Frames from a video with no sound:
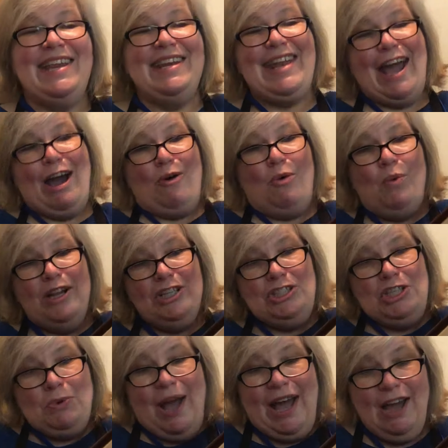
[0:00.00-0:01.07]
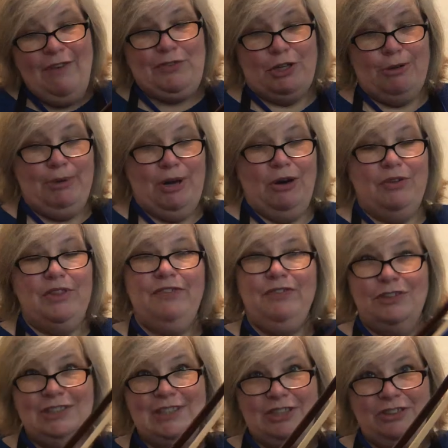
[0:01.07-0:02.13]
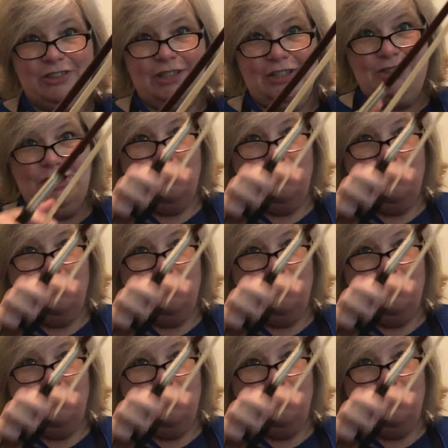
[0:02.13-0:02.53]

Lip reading: Now, once you have your bow, the first thing you're going to